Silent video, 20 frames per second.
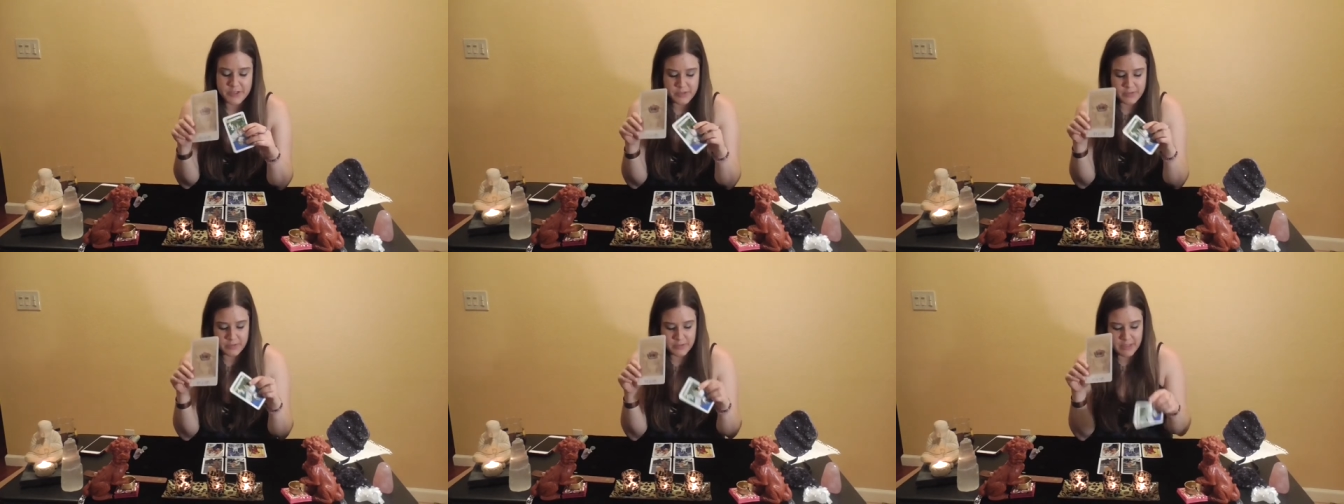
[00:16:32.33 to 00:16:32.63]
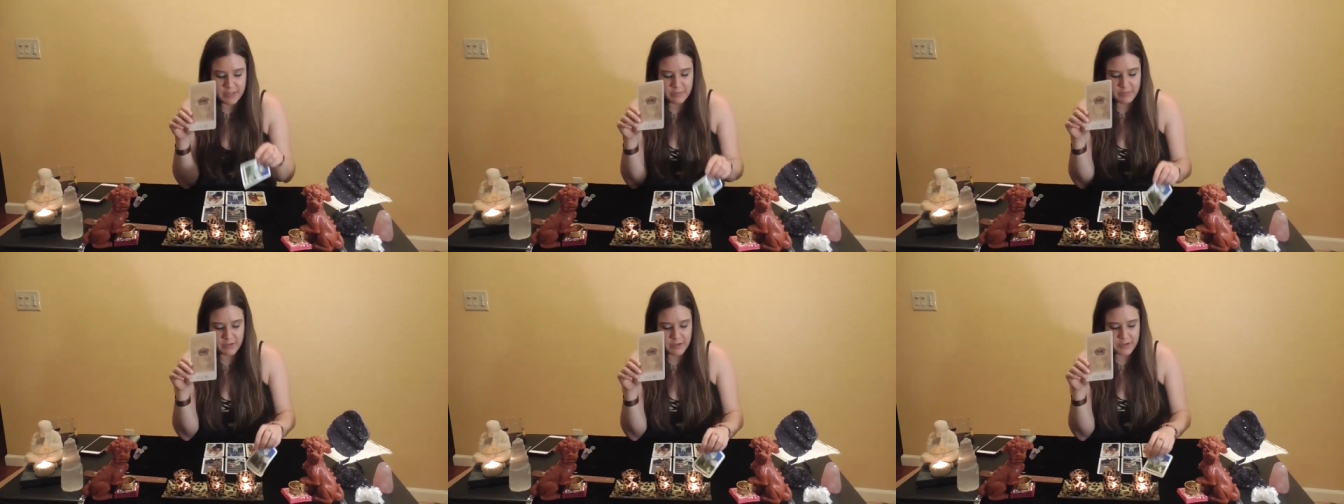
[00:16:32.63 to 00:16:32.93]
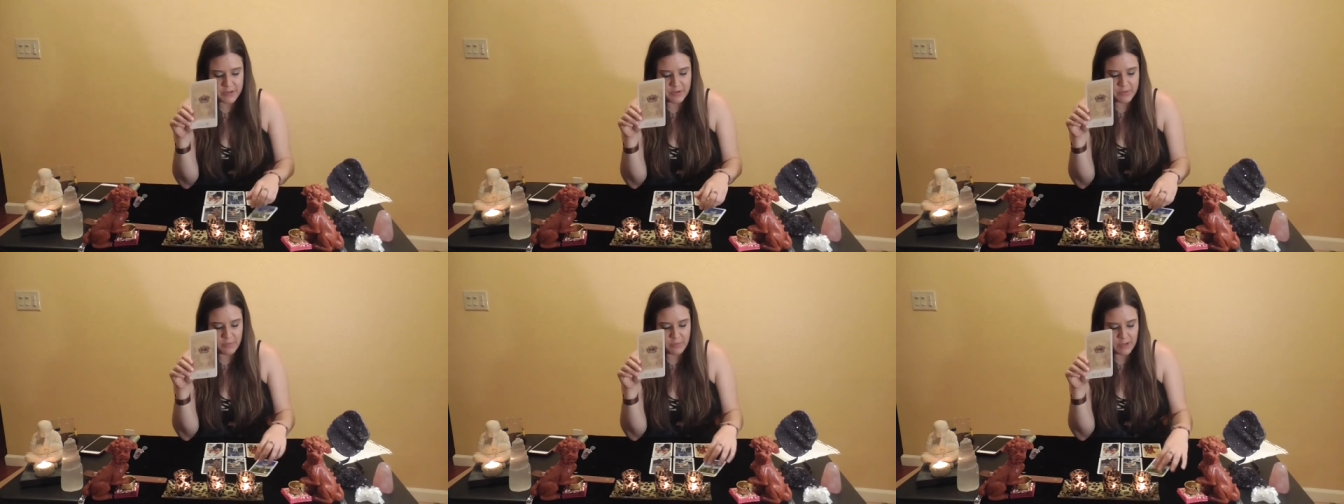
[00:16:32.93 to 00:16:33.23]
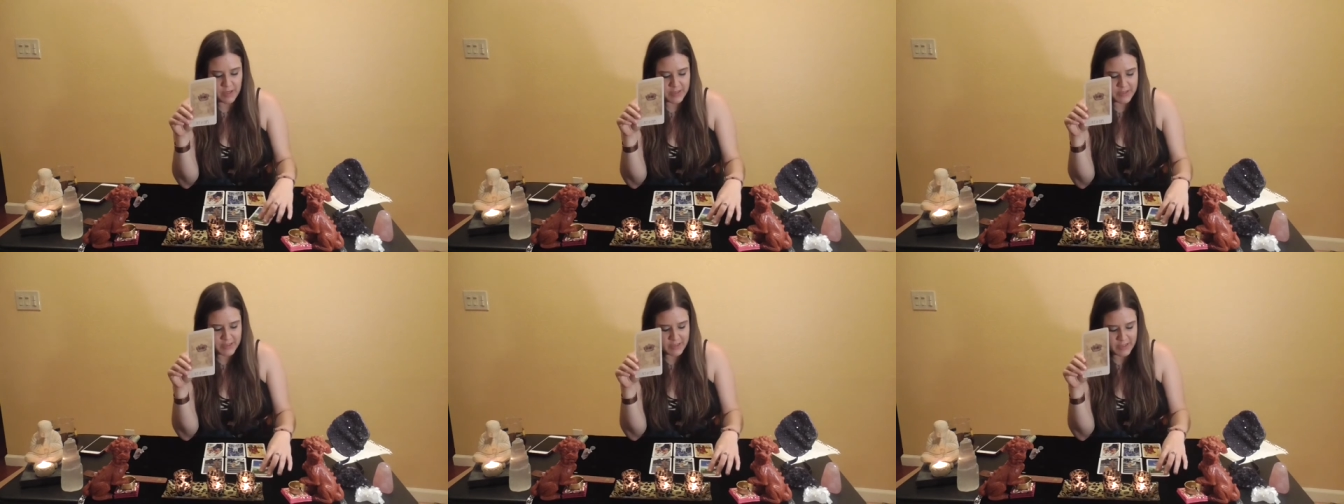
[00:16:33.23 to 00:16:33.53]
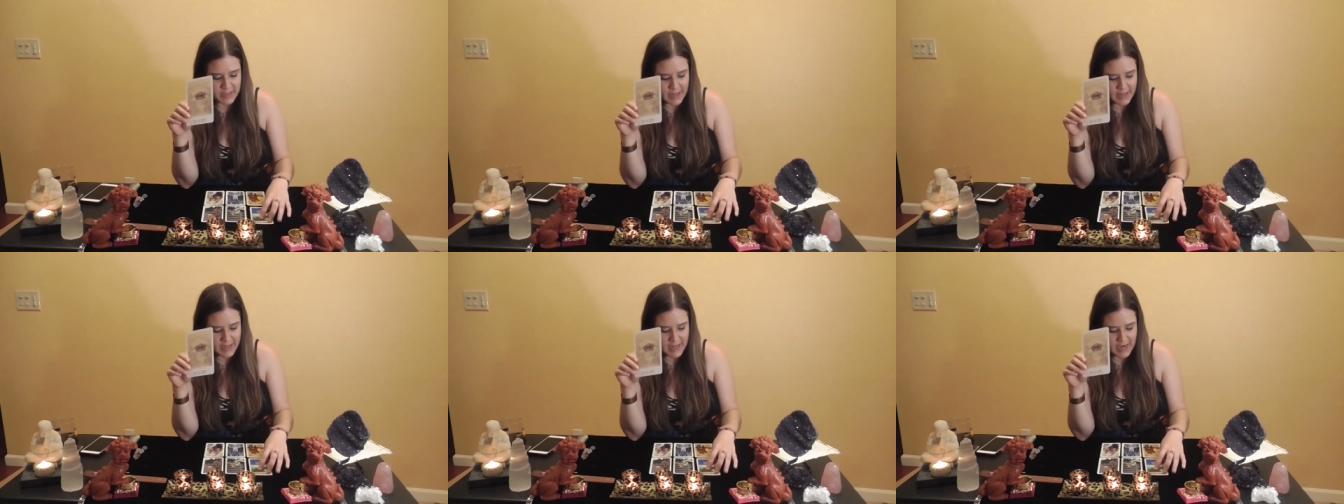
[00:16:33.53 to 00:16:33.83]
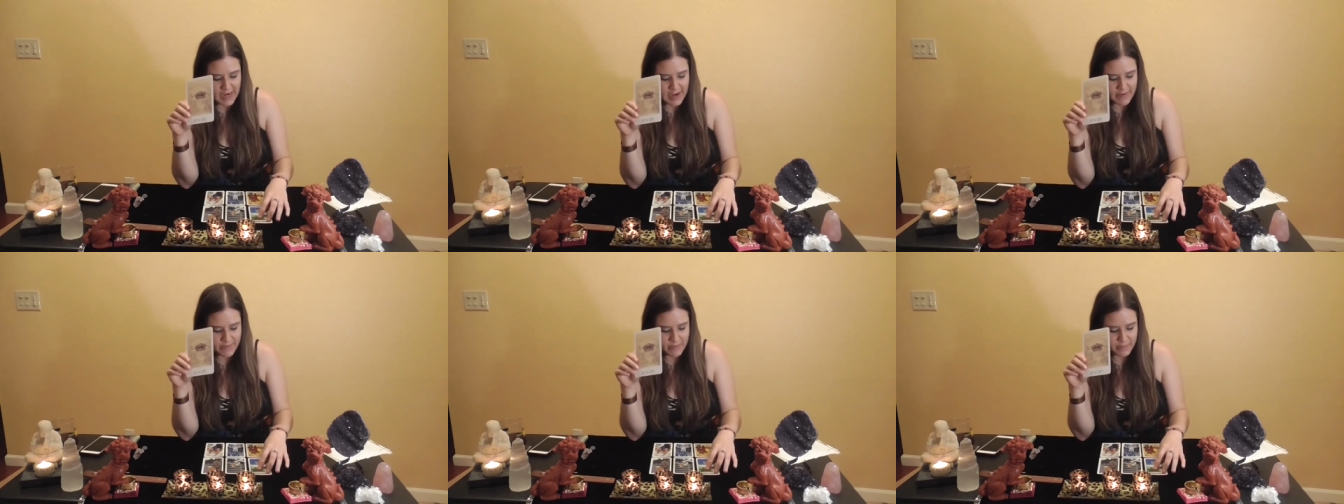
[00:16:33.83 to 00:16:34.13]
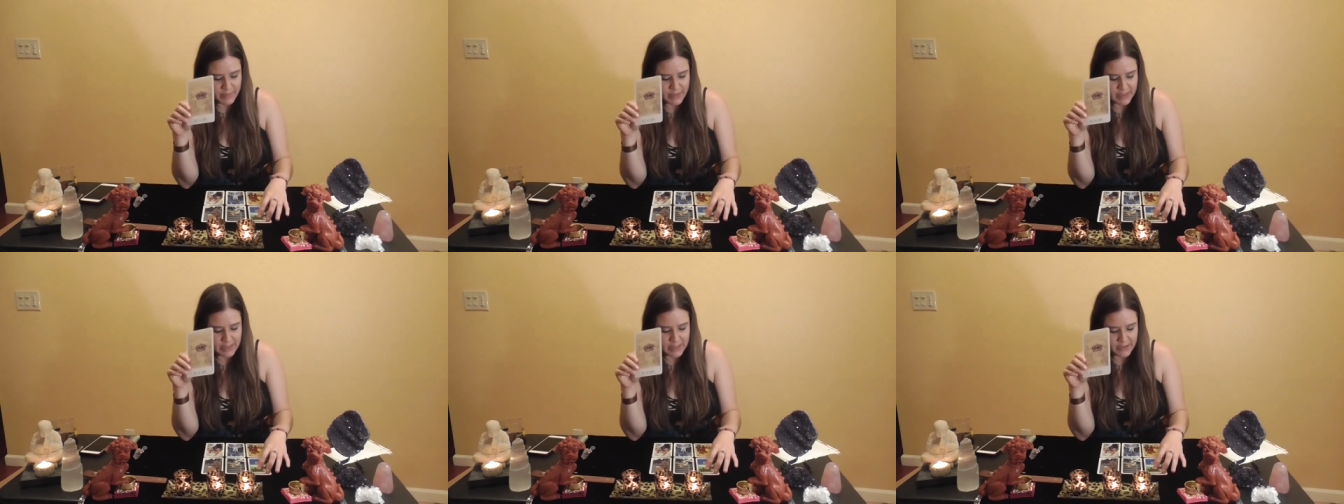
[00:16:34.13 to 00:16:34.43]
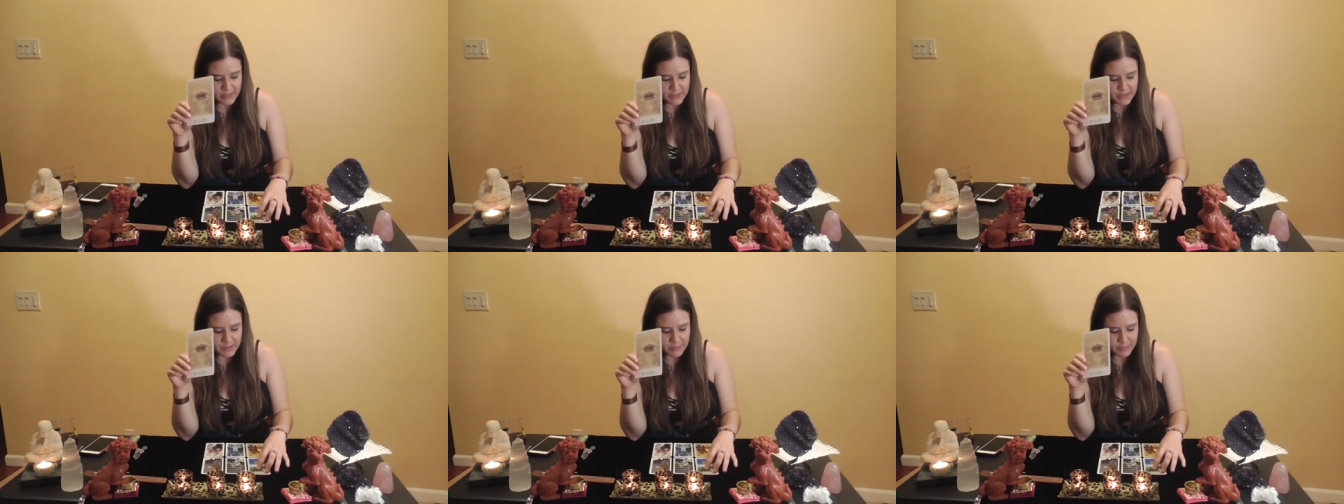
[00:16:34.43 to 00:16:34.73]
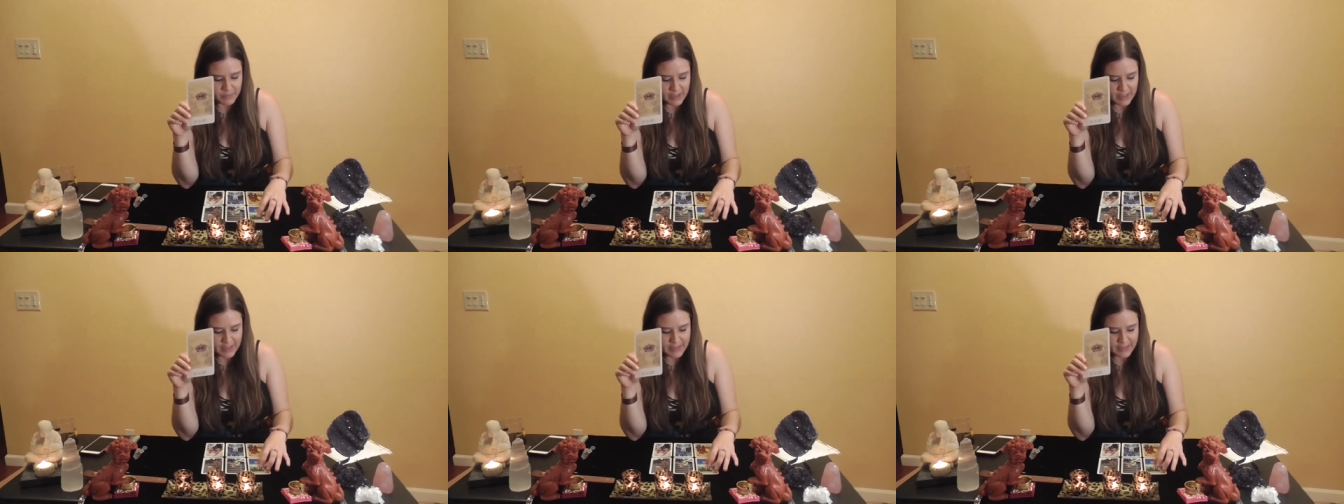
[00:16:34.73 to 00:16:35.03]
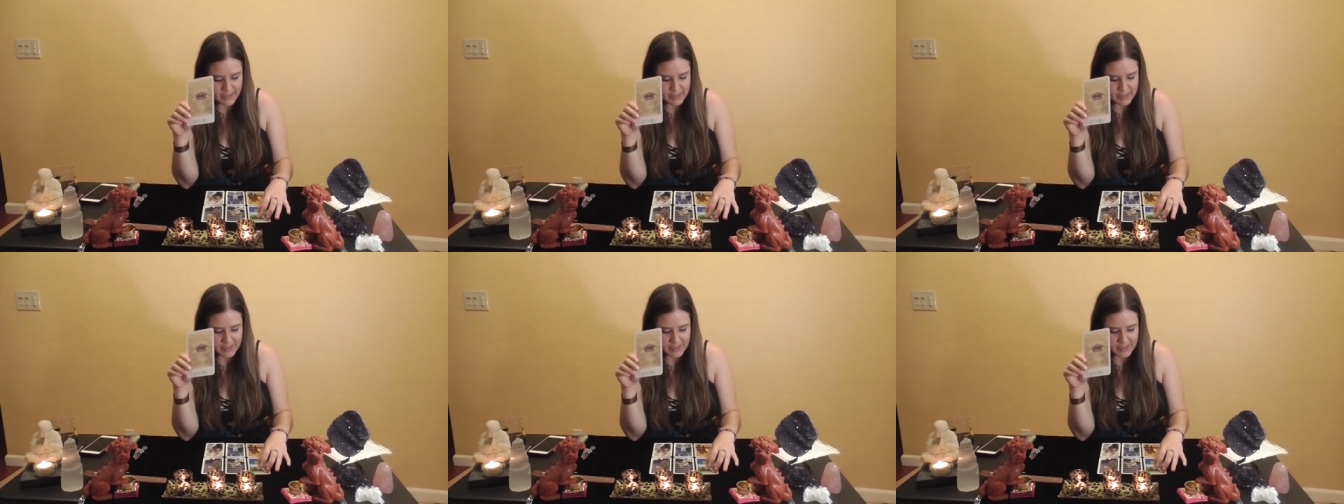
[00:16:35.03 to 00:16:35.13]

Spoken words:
So Libra, you want to kind of have a beginner's mind.